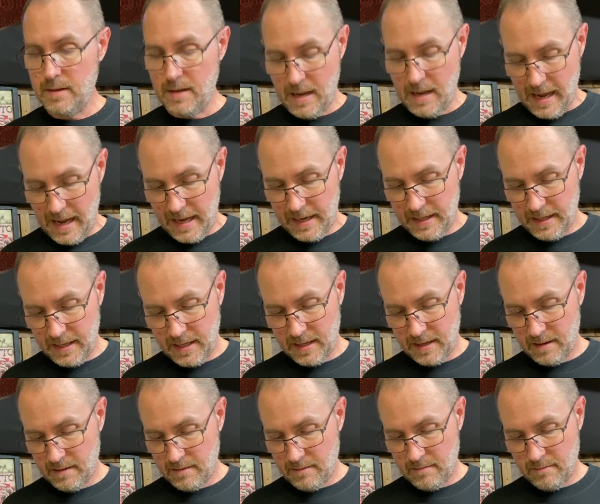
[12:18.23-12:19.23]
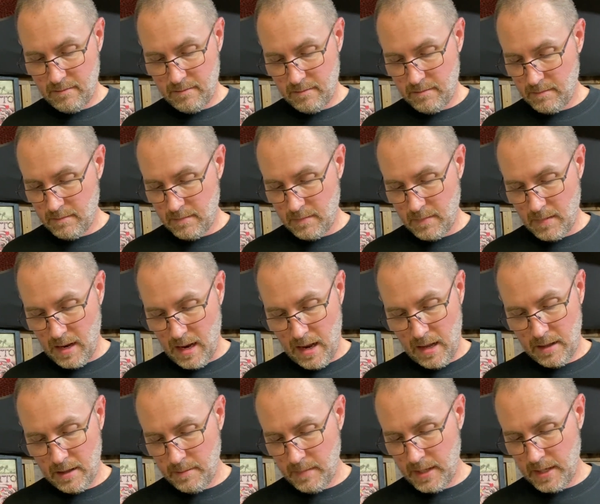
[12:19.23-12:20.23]
I did.
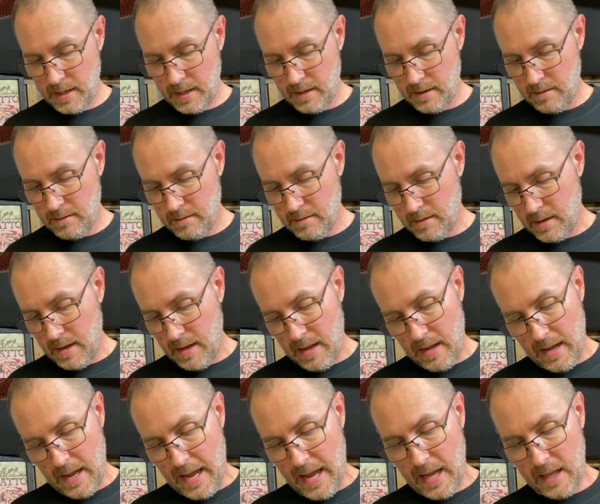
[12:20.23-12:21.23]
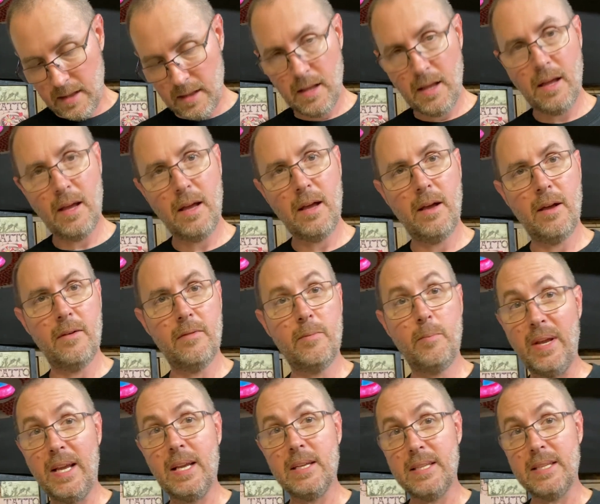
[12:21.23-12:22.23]
I'll admit it. I loved,
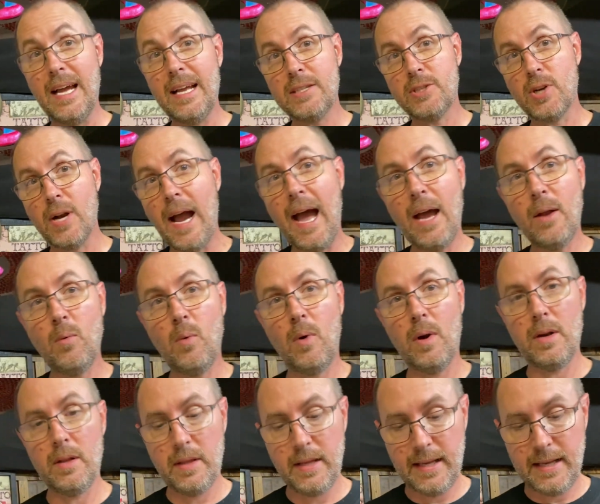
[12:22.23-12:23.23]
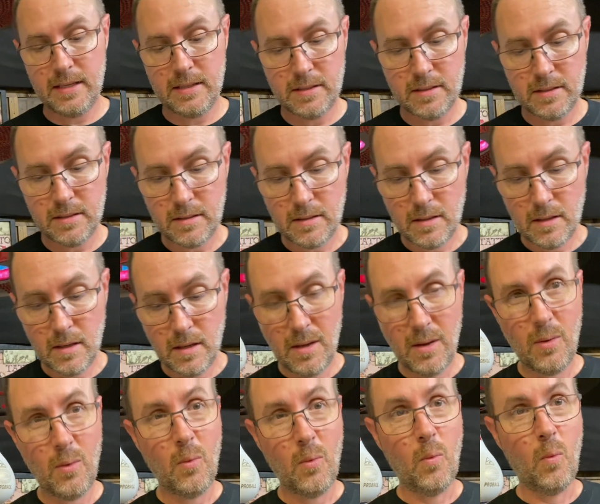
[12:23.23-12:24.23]
because I tried one of these
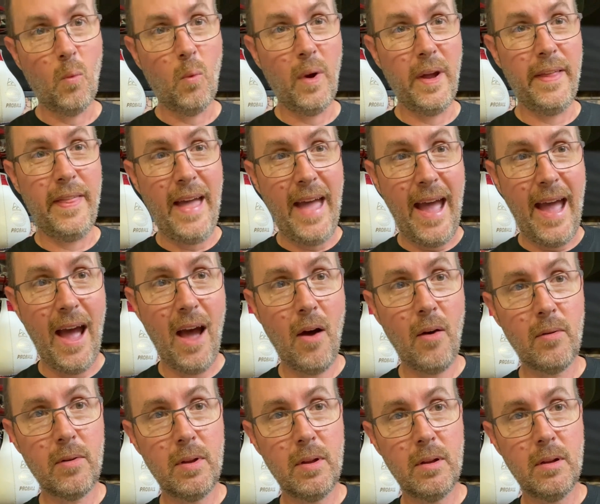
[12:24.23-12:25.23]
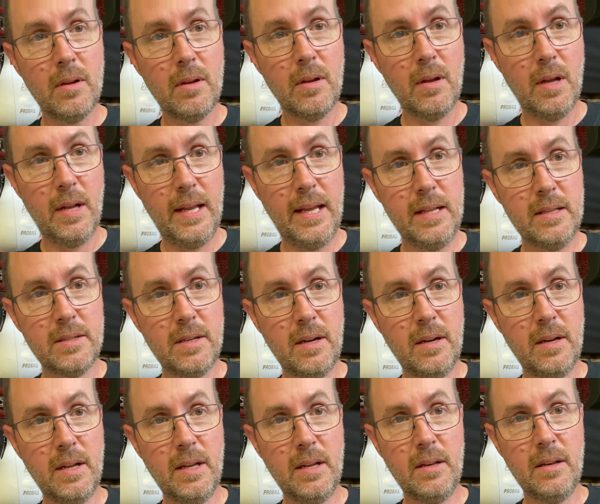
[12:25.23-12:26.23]
without an
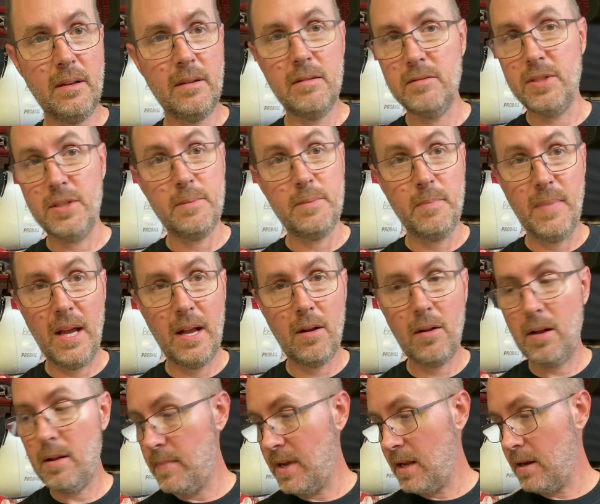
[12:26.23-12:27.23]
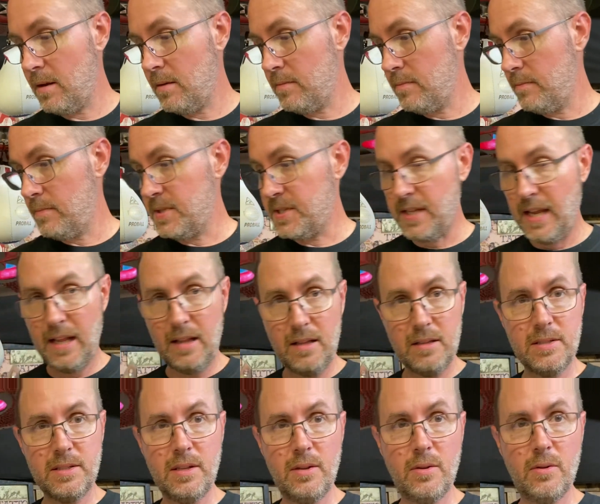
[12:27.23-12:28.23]
insert in it, just metal on metal, stainless
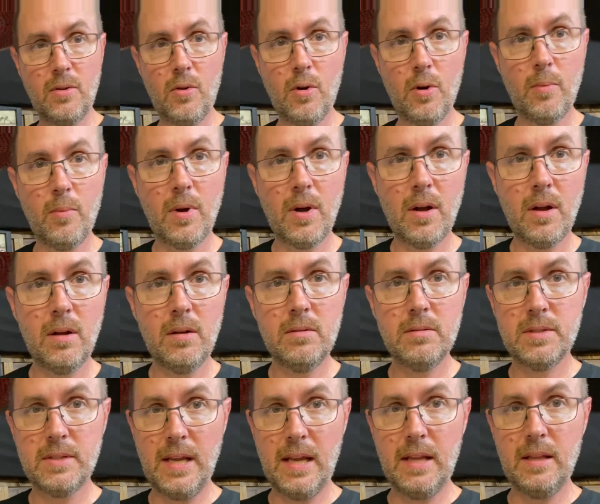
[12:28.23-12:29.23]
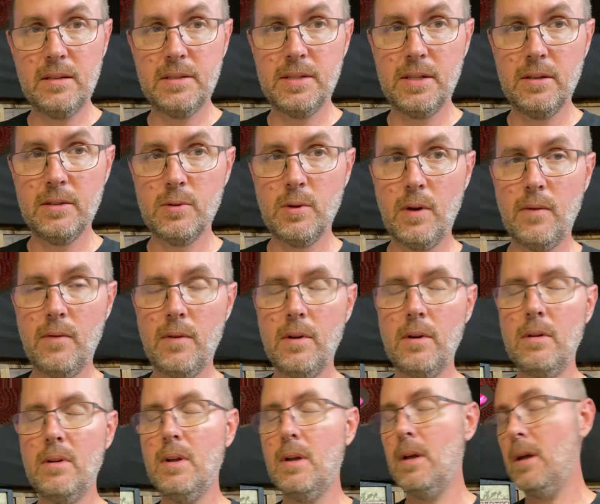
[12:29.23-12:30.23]
steel core ball, stainless steel
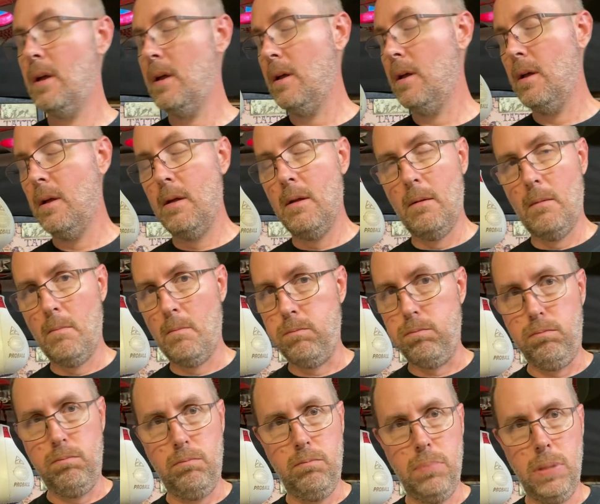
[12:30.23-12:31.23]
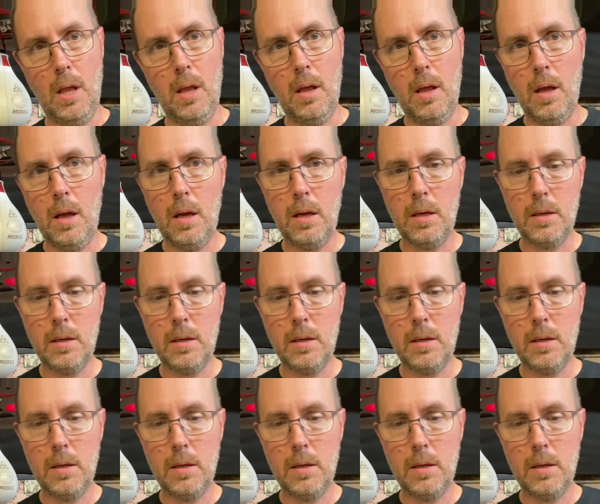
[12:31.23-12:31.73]
swivel. Blech.